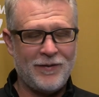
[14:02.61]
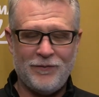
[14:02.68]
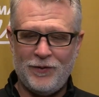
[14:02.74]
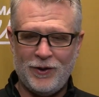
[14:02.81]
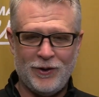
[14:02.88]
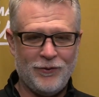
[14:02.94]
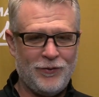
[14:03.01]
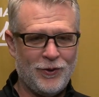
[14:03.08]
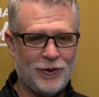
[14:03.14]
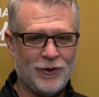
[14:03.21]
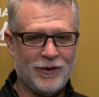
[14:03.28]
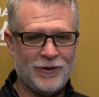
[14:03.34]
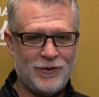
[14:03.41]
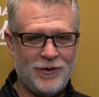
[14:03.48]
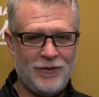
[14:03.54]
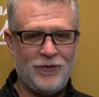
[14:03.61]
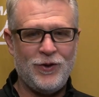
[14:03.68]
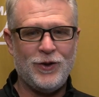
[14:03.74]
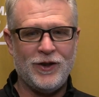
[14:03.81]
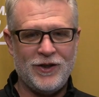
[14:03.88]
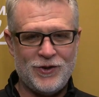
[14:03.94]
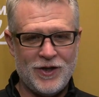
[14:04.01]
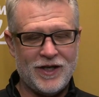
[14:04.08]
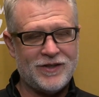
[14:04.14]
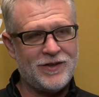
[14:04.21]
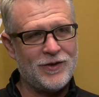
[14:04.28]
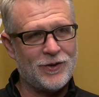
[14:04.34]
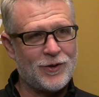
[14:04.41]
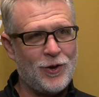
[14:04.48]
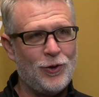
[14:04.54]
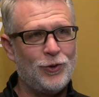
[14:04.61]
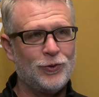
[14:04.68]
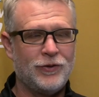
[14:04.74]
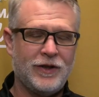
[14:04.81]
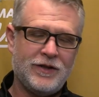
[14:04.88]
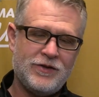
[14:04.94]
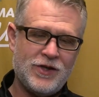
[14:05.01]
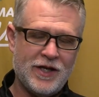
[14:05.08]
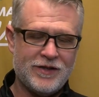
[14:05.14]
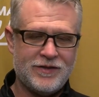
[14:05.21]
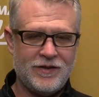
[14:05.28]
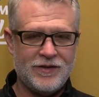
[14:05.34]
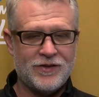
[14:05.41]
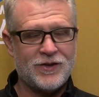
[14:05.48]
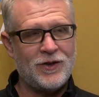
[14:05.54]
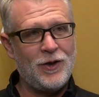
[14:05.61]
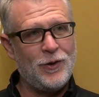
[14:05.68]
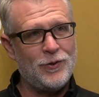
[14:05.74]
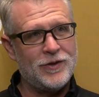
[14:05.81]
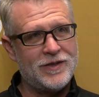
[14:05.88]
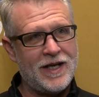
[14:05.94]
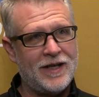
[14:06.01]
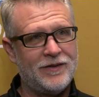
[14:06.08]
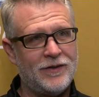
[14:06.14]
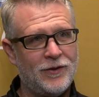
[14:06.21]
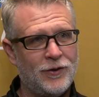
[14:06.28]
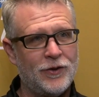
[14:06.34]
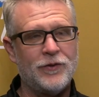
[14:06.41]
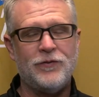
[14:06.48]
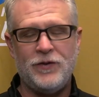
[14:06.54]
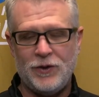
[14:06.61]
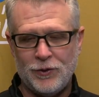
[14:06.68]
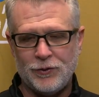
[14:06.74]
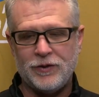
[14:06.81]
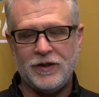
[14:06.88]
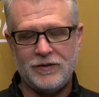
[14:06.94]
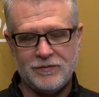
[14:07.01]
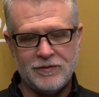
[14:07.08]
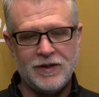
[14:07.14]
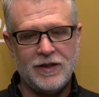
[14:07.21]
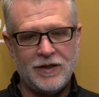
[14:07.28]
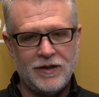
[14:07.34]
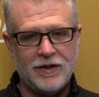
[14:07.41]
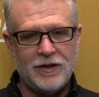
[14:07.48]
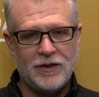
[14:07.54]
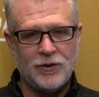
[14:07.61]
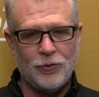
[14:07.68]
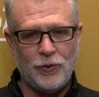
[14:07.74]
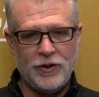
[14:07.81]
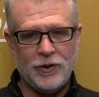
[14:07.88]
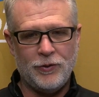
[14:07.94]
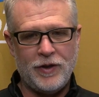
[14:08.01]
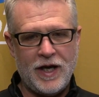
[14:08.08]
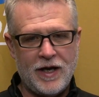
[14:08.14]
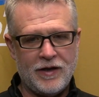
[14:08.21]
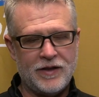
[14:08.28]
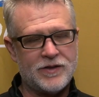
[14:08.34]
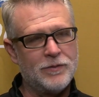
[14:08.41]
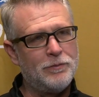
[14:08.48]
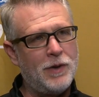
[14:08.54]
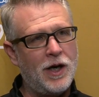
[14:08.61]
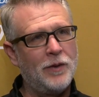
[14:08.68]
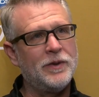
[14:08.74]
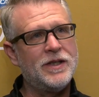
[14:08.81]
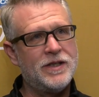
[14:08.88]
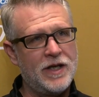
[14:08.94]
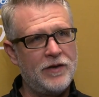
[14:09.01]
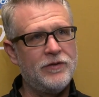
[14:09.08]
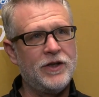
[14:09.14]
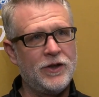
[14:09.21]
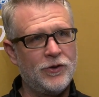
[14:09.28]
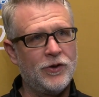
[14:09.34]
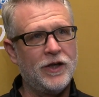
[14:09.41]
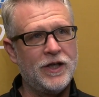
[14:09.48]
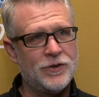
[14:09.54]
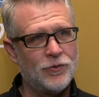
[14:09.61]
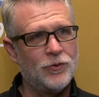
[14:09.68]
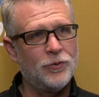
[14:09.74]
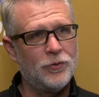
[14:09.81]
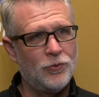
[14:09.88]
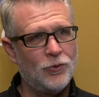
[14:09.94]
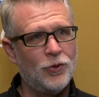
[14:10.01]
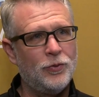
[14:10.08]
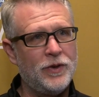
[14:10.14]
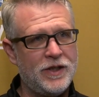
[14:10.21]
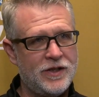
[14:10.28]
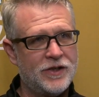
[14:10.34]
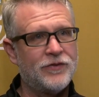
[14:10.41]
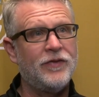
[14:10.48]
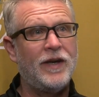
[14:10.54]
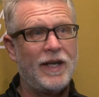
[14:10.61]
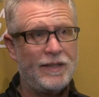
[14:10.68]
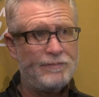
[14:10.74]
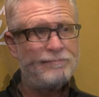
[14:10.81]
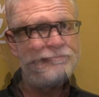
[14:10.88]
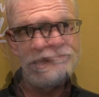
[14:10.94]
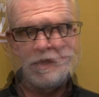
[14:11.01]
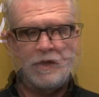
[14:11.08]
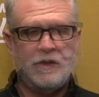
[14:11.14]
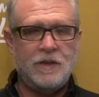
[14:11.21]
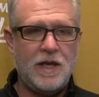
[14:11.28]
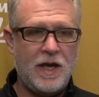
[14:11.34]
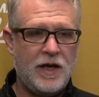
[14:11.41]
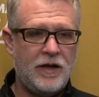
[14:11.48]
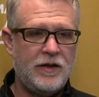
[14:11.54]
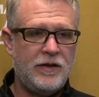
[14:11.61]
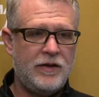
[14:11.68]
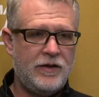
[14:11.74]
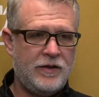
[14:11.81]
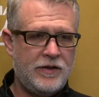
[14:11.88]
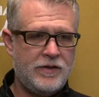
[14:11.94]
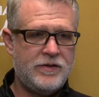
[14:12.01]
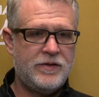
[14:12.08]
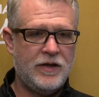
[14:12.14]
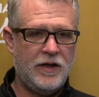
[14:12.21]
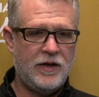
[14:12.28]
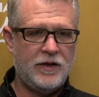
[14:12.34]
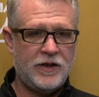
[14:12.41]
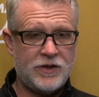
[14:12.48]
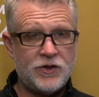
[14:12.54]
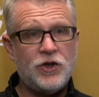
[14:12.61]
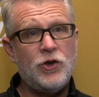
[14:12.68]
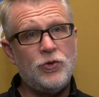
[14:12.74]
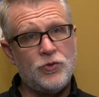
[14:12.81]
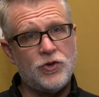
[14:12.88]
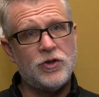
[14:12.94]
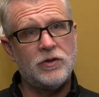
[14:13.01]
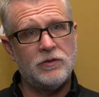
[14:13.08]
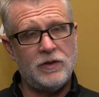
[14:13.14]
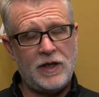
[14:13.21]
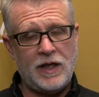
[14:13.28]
I figure if you can adjust to the cold and adjust to the snow that's out there on the field, then we go down and it's a balmy 70 degrees, we'll be just fine. Yeah, it's huge.